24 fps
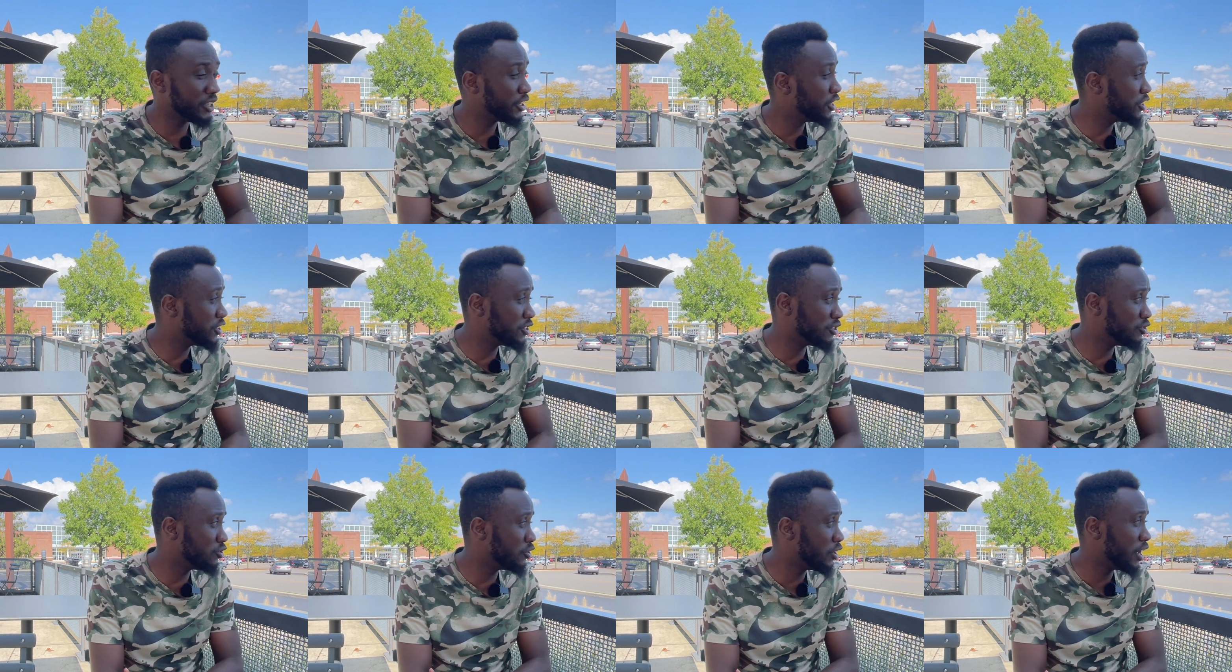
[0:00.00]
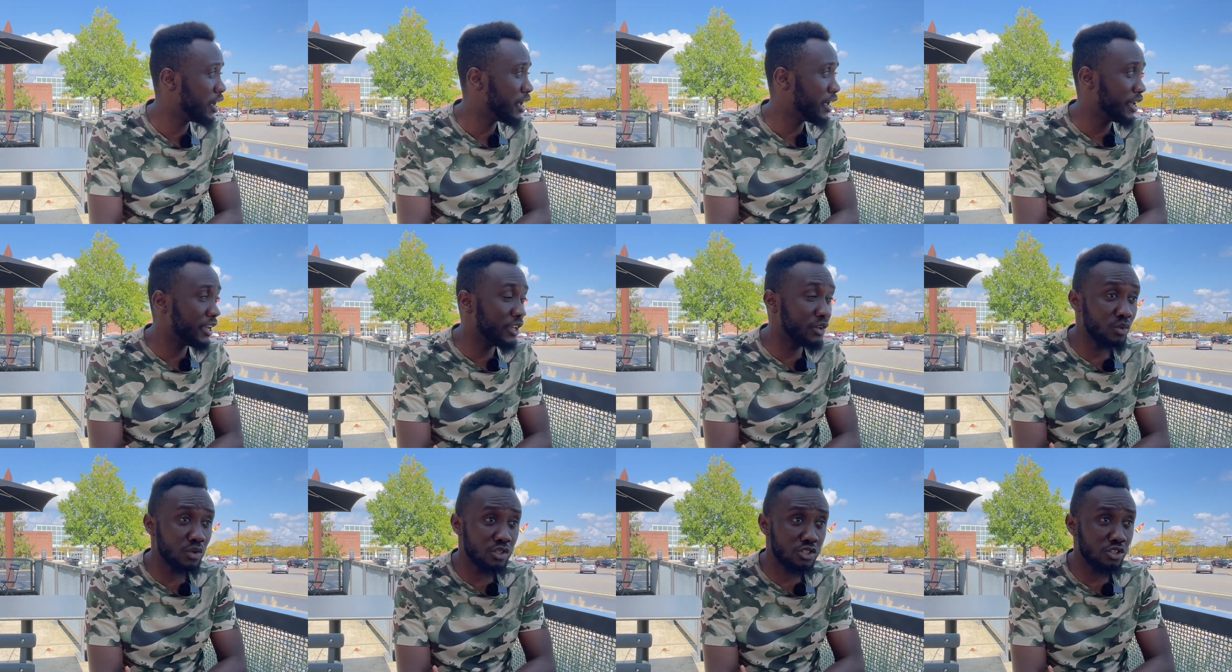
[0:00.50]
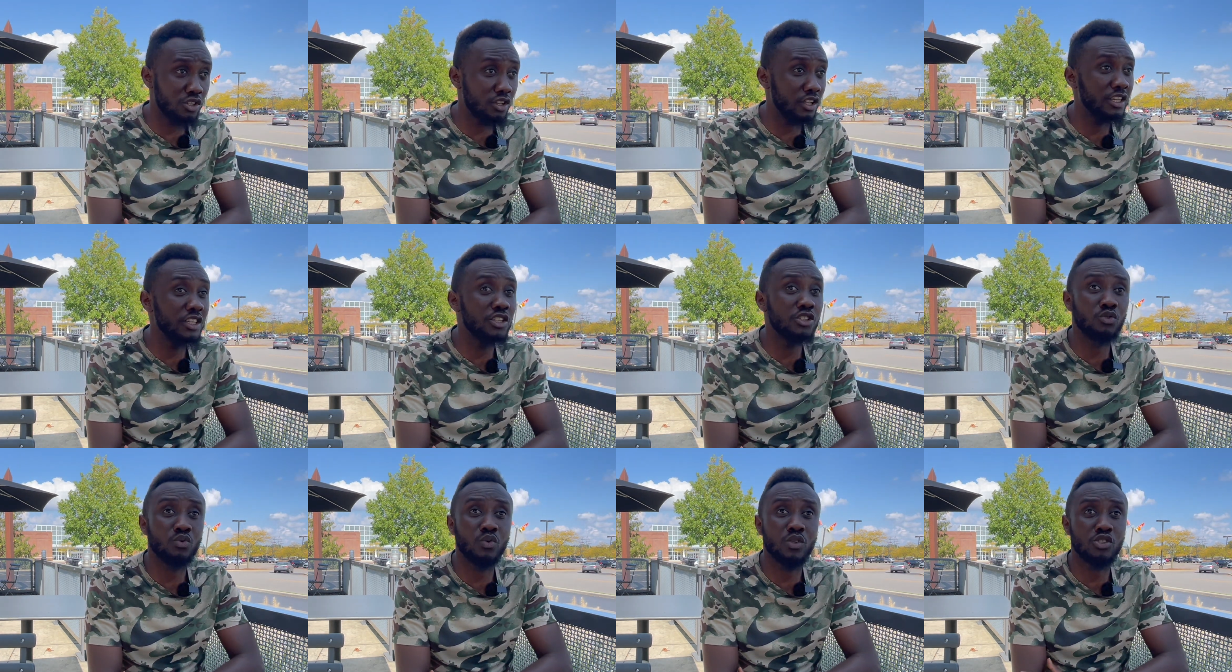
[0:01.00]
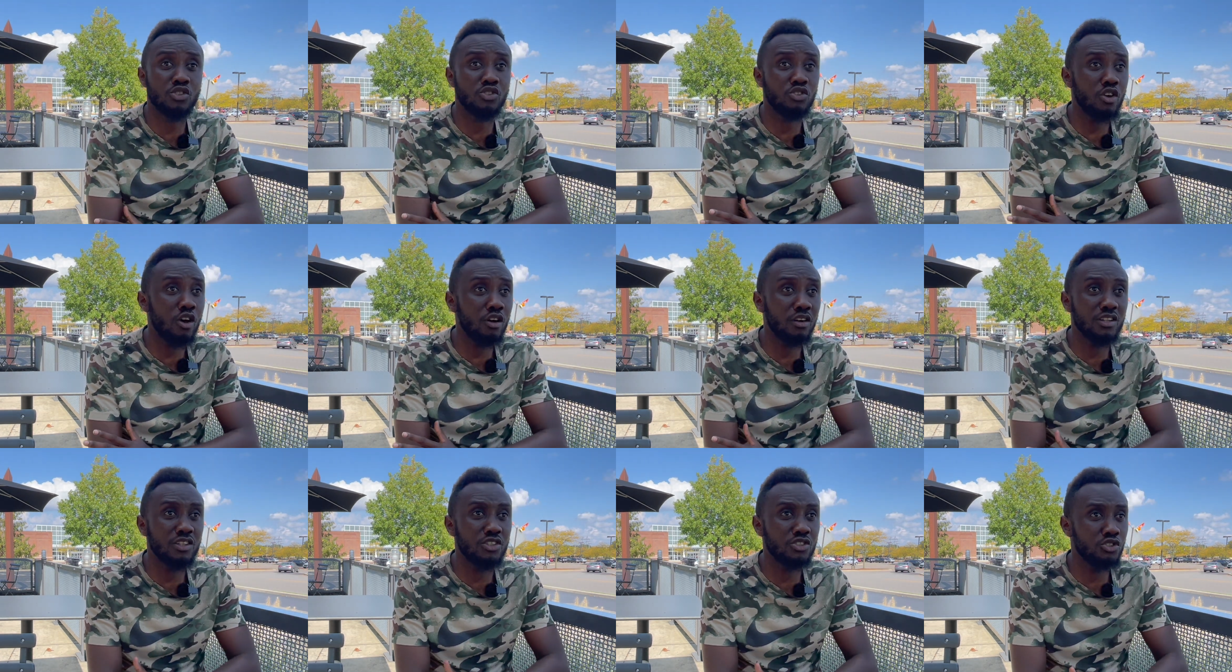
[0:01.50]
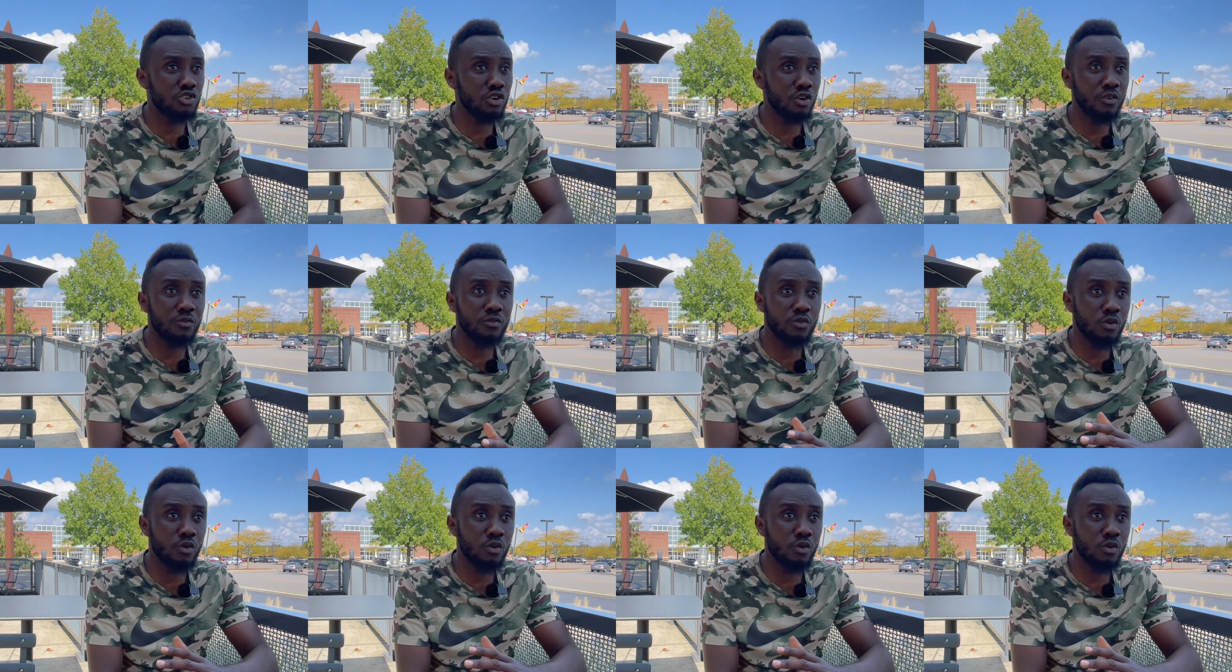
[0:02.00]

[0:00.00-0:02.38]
He was stuck in the jungle for